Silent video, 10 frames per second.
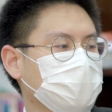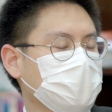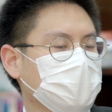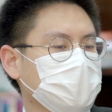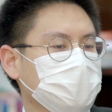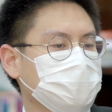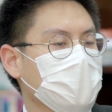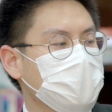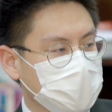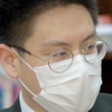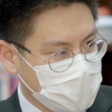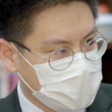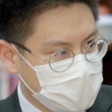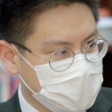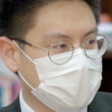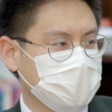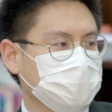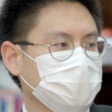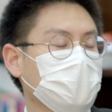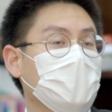for everyone.
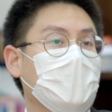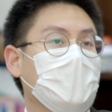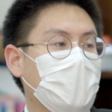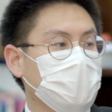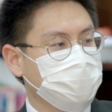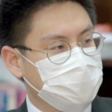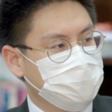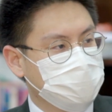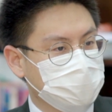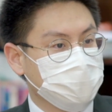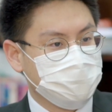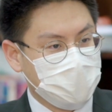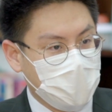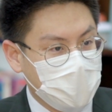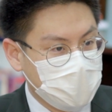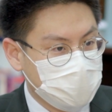So our center is there